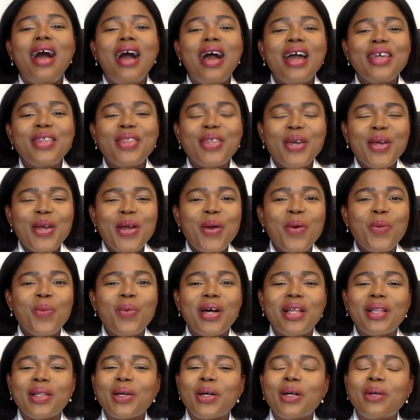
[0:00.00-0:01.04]
Hi there,
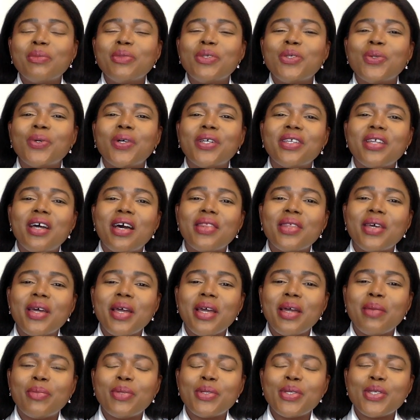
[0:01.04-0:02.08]
welcome to another
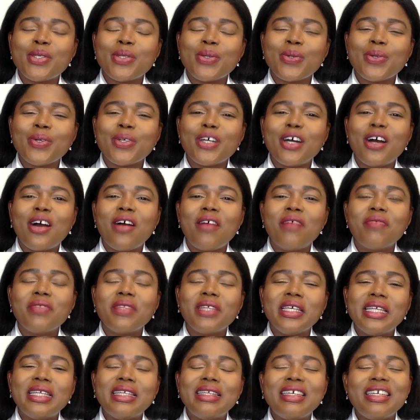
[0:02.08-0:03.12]
episode of
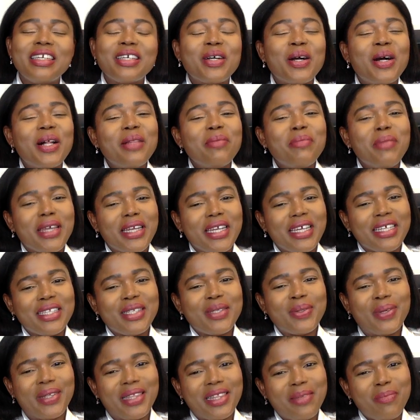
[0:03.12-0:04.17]
the Legal Minute
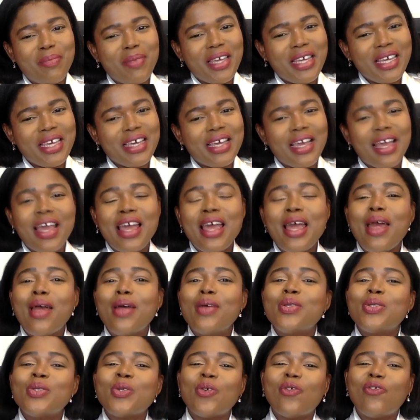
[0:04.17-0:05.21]
with me,
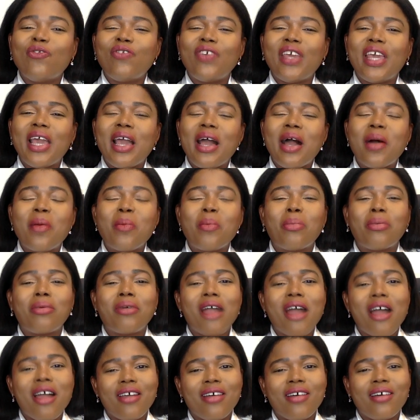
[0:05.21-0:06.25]
Sophia
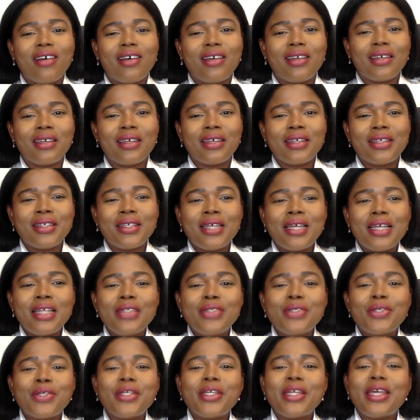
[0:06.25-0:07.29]
Bryan.
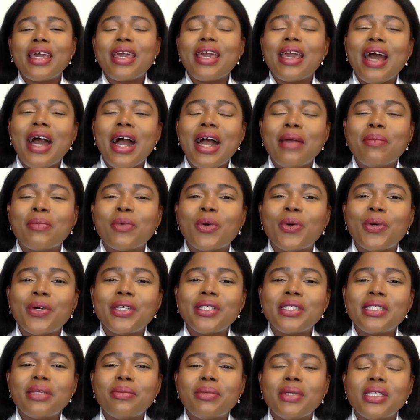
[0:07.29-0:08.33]
Today I'm going
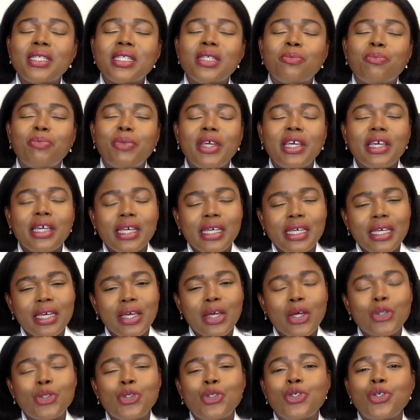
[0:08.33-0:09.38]
to be
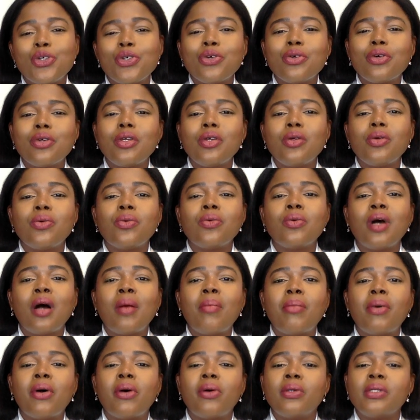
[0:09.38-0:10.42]
speaking to you
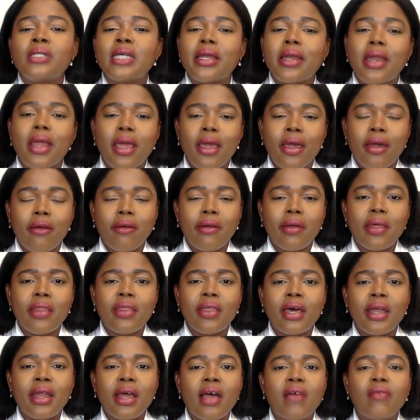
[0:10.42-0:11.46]
about an area
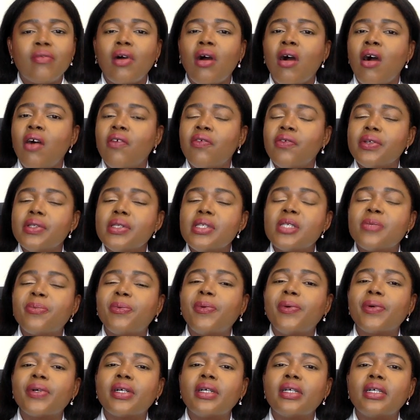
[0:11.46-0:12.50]
that I've often
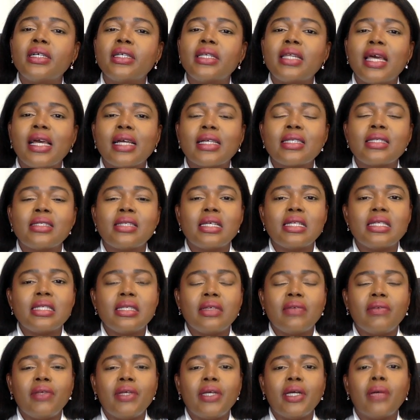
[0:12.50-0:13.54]
spoken
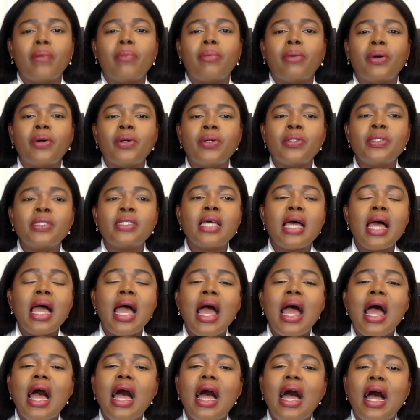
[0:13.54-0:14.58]
extensively about,
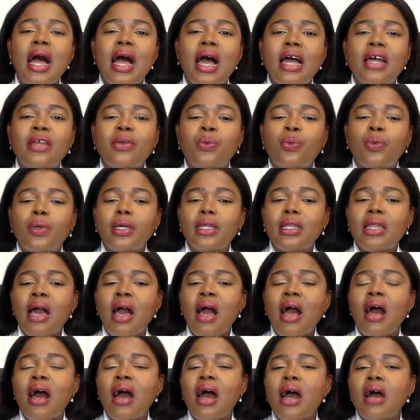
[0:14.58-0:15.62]
and we'll
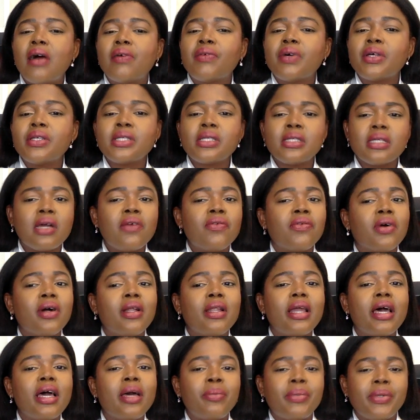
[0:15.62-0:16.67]
have several
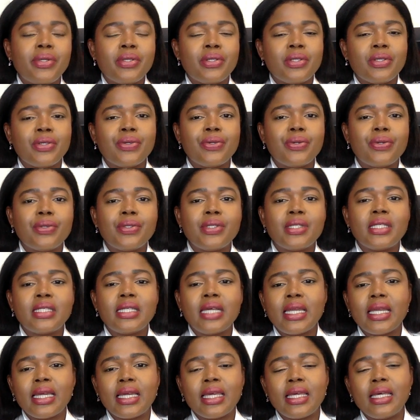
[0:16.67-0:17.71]
episodes
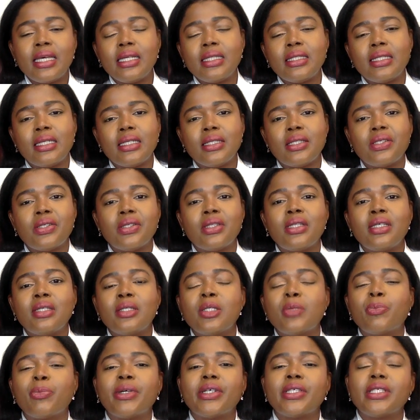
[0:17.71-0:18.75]
dedicated to this
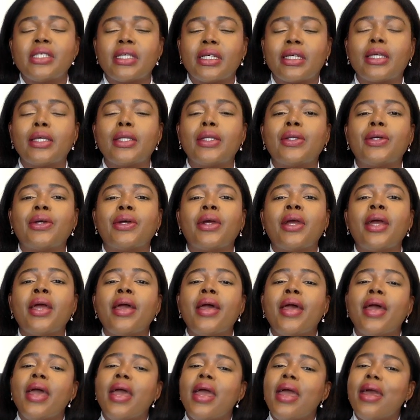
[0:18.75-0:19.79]
particular
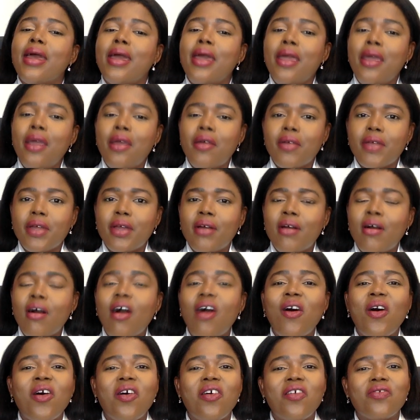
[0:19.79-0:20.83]
area
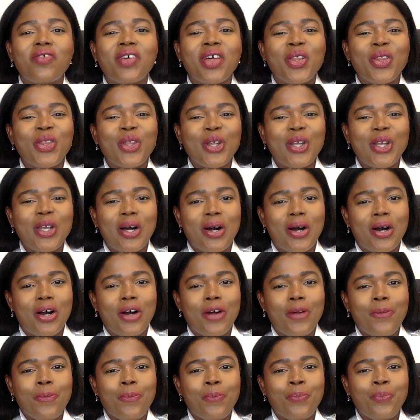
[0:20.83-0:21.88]
of the
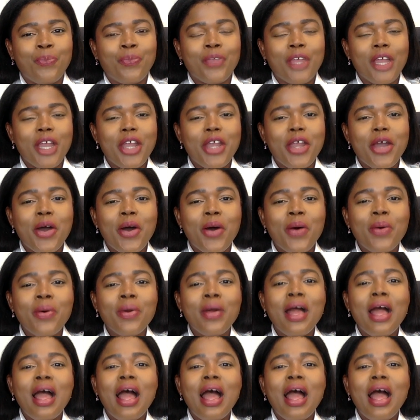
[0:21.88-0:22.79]
law. Now,